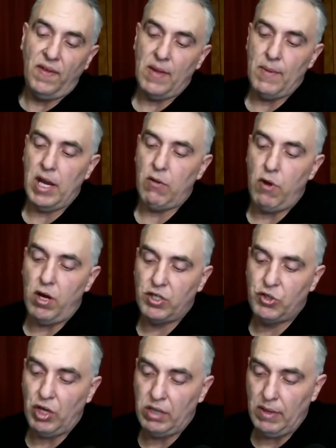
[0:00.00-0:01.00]
think they made a
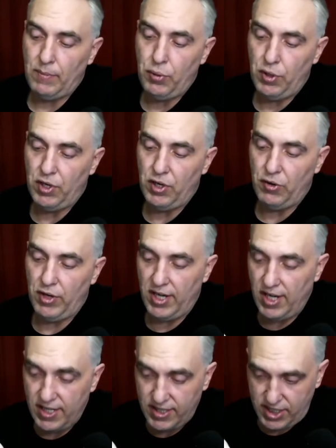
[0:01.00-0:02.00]
wrong choice by putting
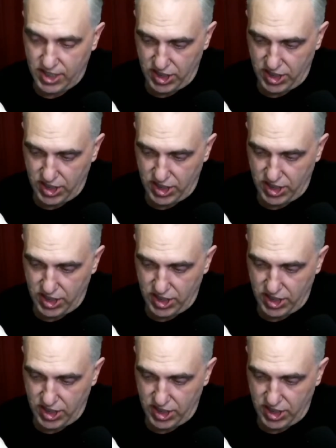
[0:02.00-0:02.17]
her in it?